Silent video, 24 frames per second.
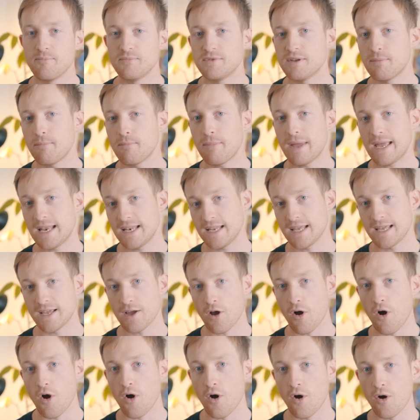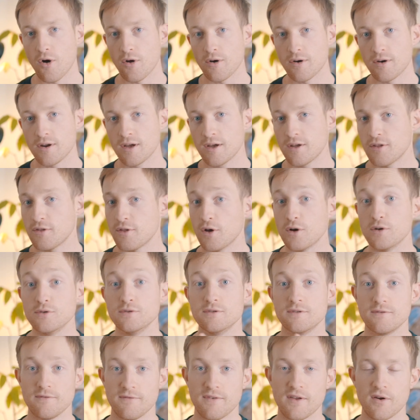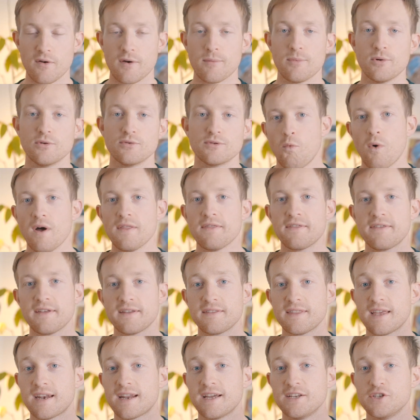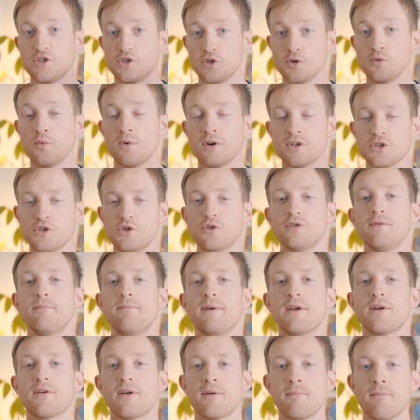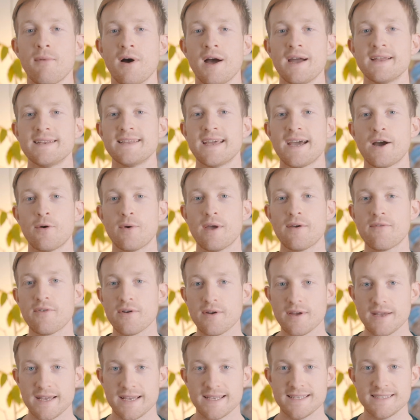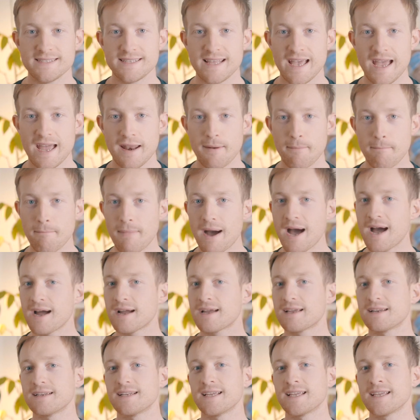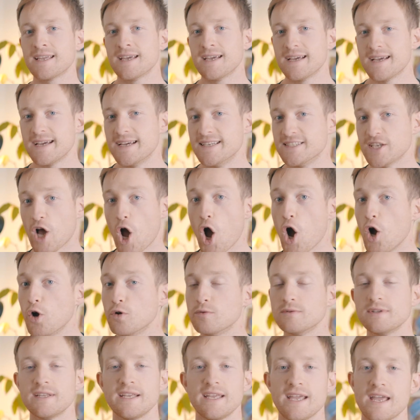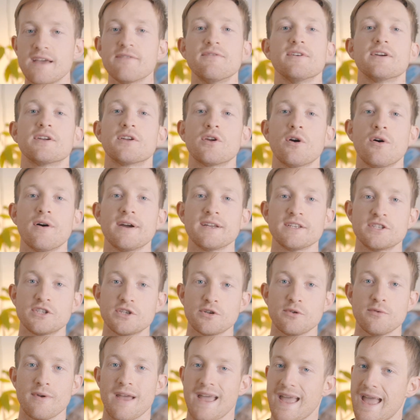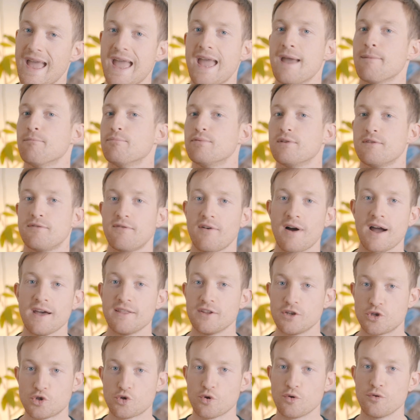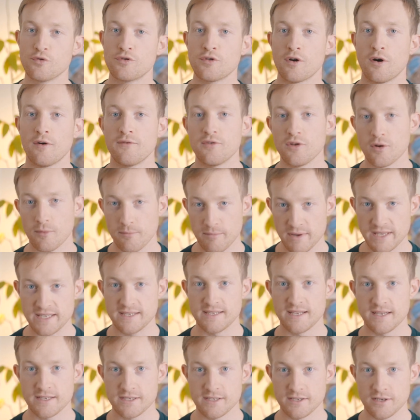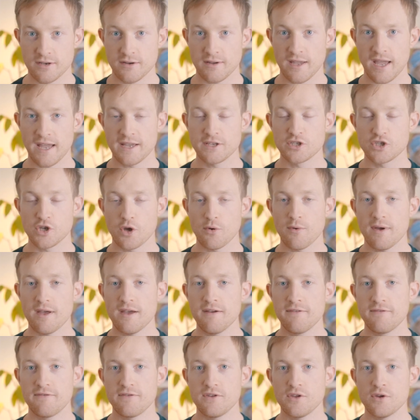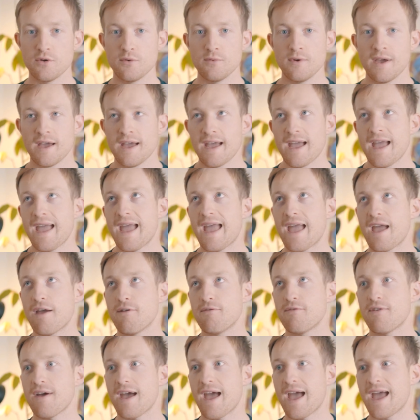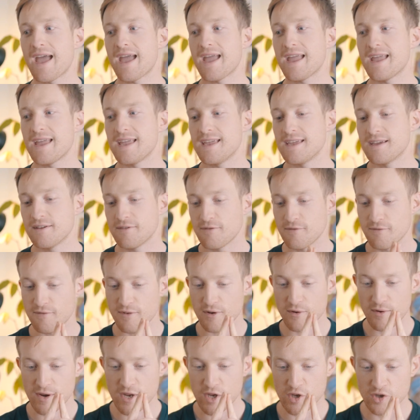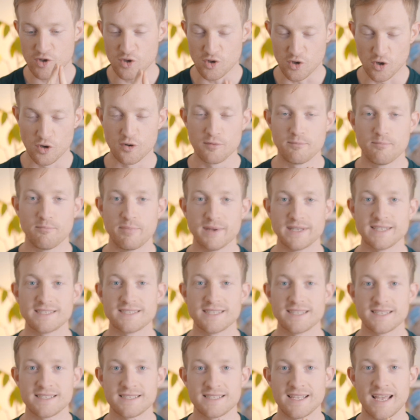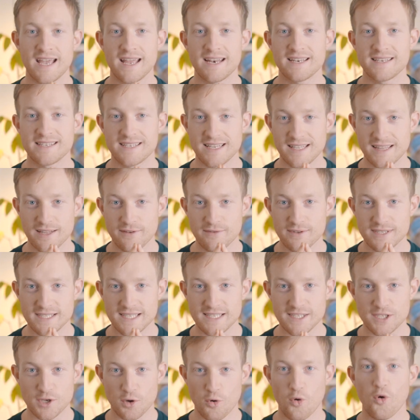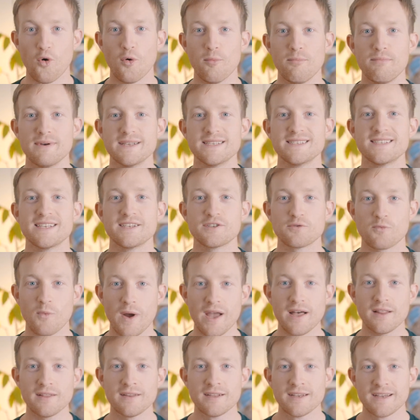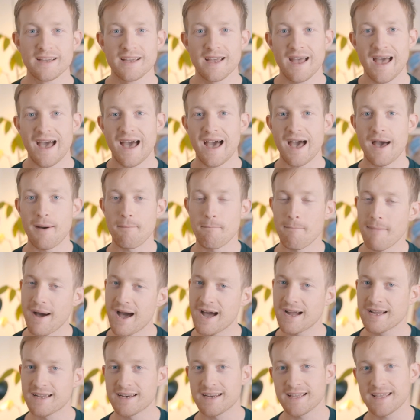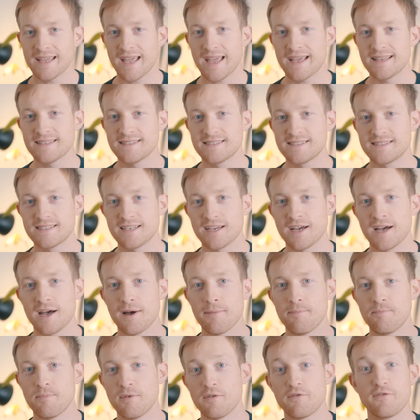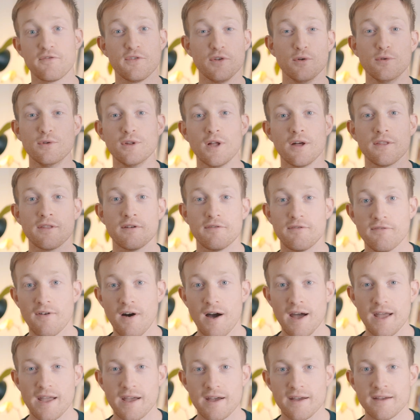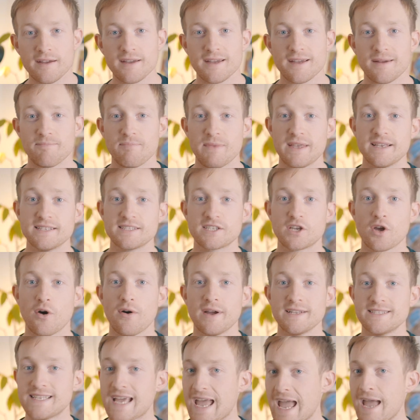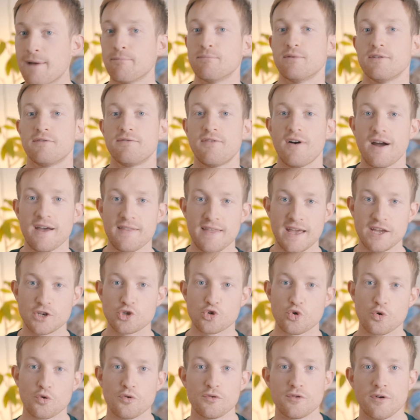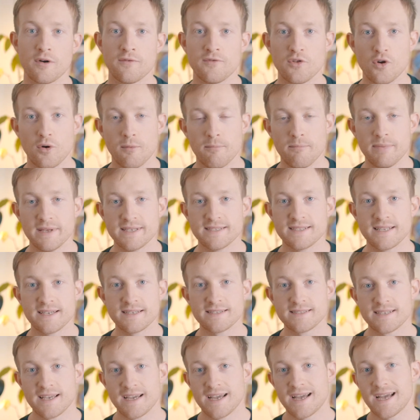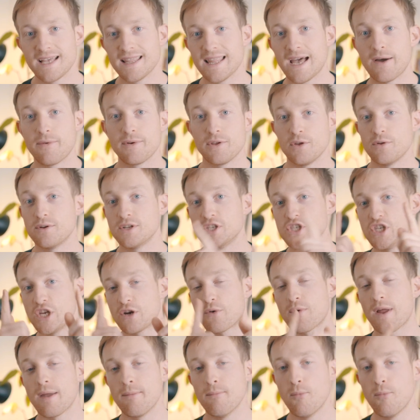depending on those variables. One thing that I do want you to bear in mind, however, is that marketing is only ever going to amplify the truth of your business. Okay, so if you have a very good business that delivers its core business well, marketing as fuel on the fire is going to amplify that truth of your business, allowing you to generate